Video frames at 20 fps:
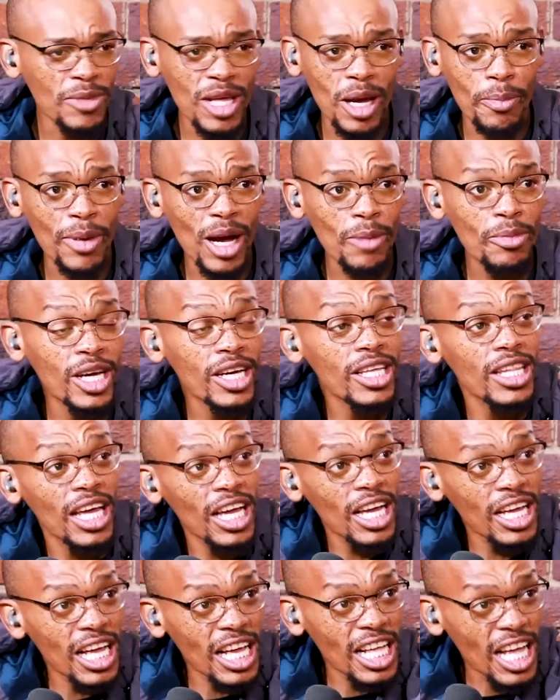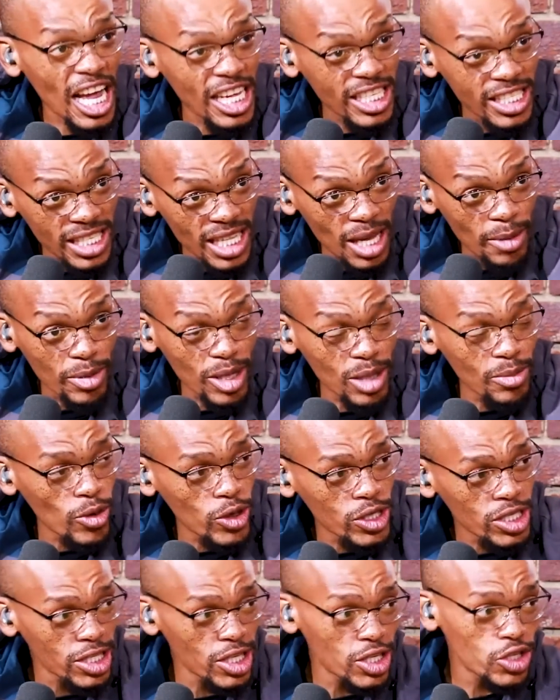They're public. I see their
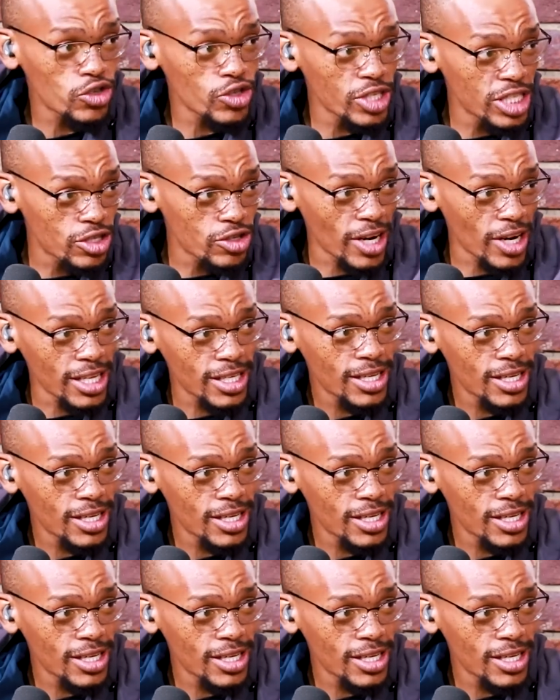billboards in the streets, right?